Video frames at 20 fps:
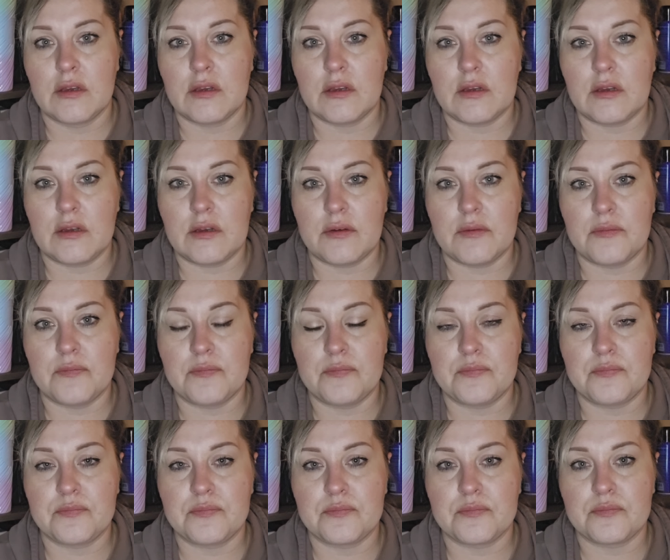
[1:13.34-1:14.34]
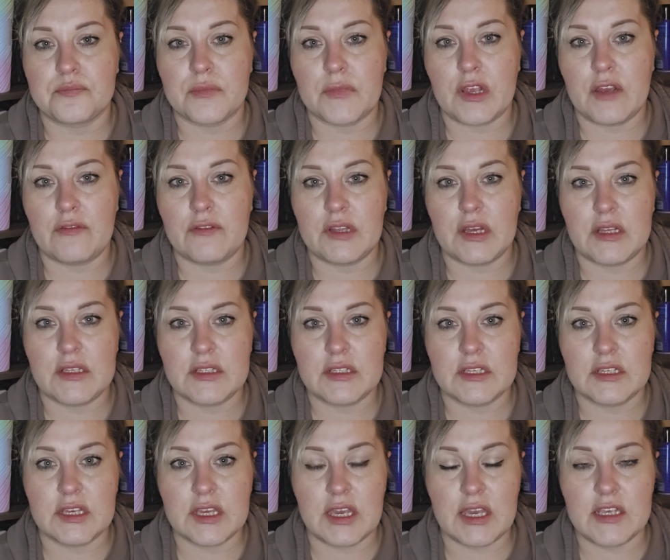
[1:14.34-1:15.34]
um if that's the
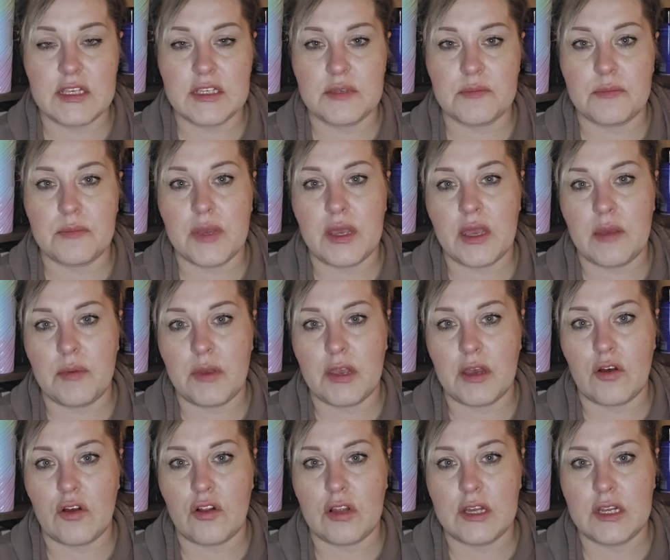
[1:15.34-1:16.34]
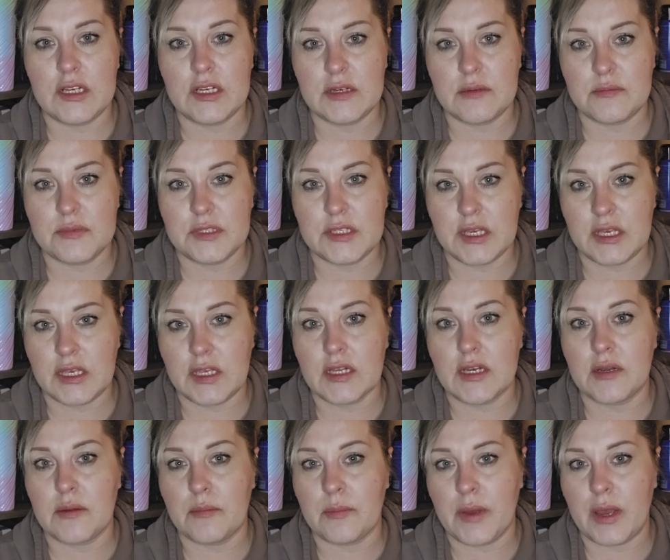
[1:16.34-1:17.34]
case, maybe I'll end up taking
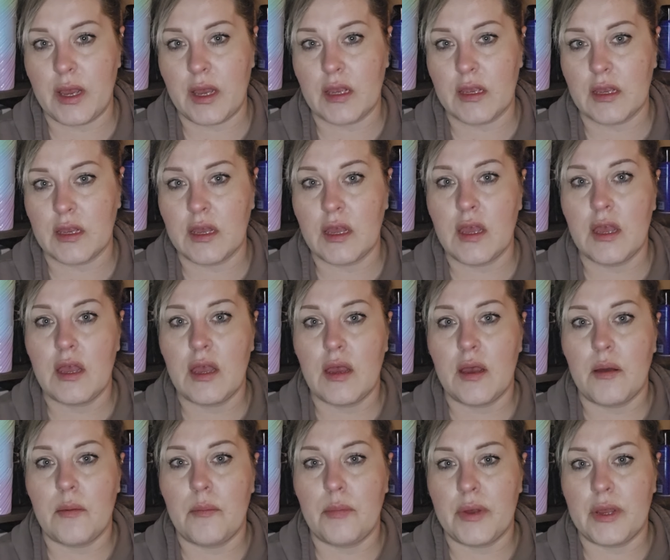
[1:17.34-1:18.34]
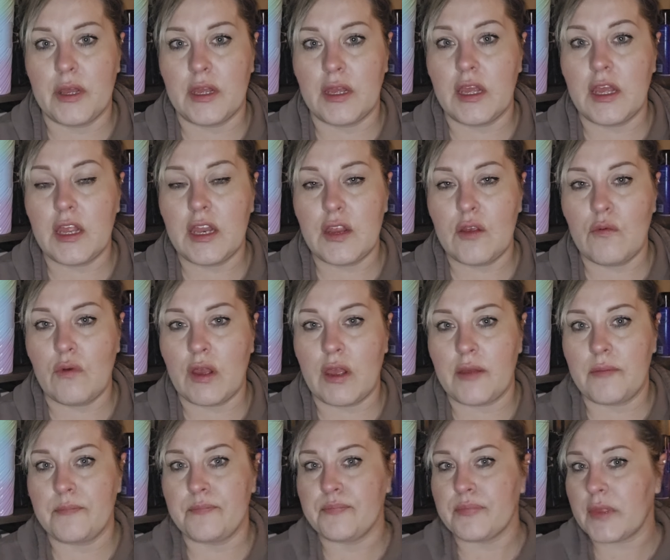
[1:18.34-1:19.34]
it back. But anyway,
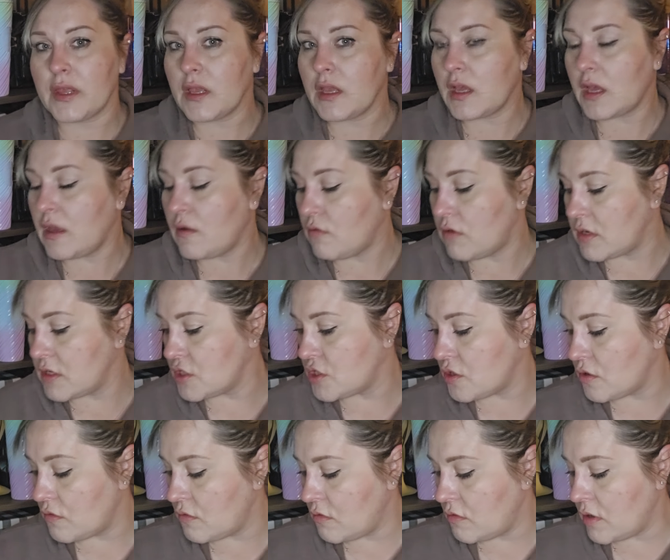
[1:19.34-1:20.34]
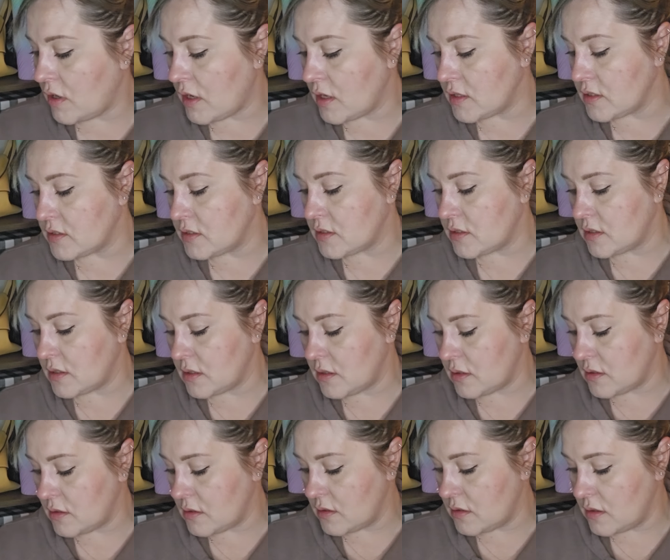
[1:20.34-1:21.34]
I want to show you guys
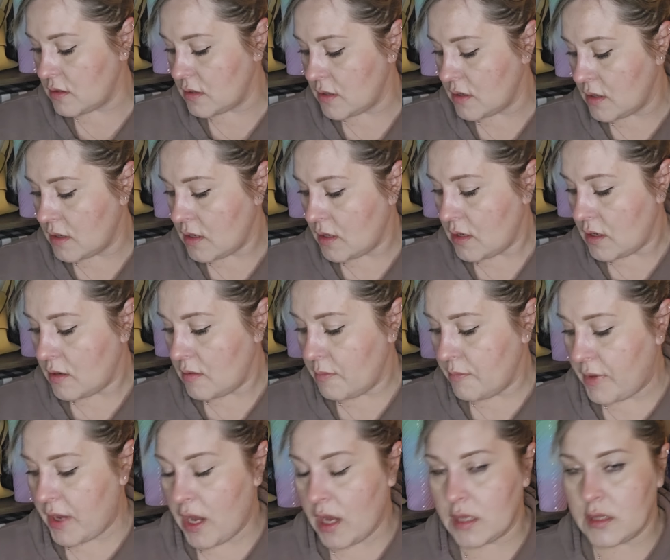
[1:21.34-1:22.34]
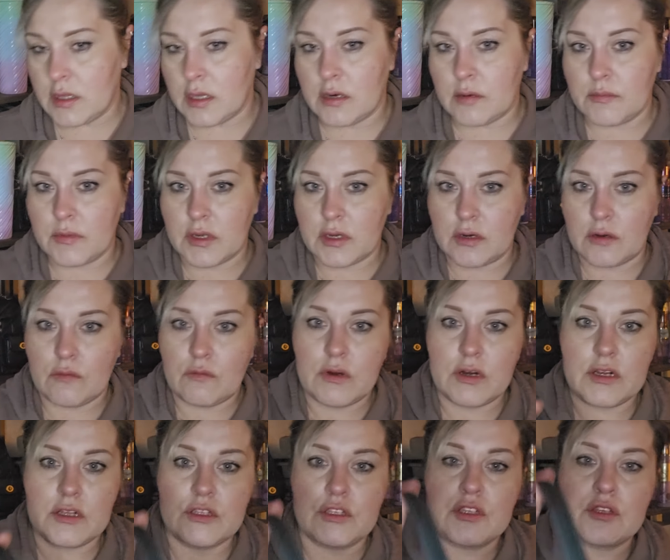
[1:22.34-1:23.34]
the bag that I'm gonna
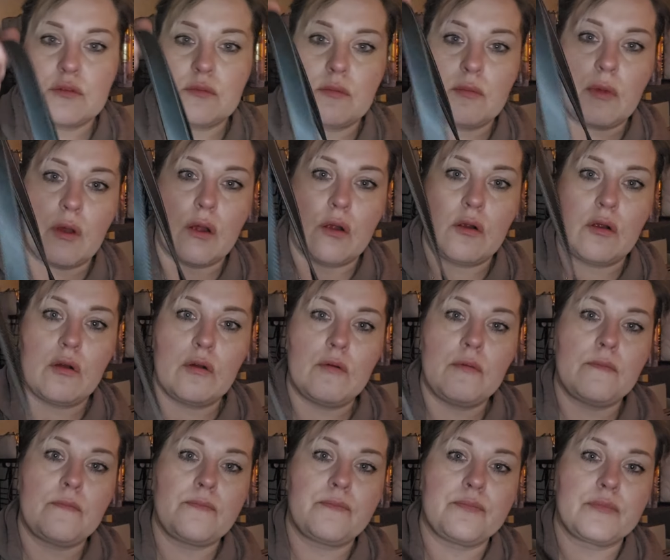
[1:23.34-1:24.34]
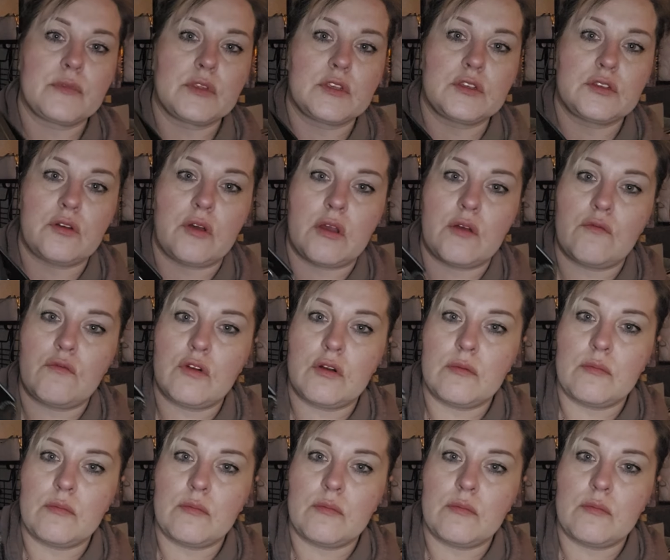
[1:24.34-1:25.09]
wear tomorrow. So I wore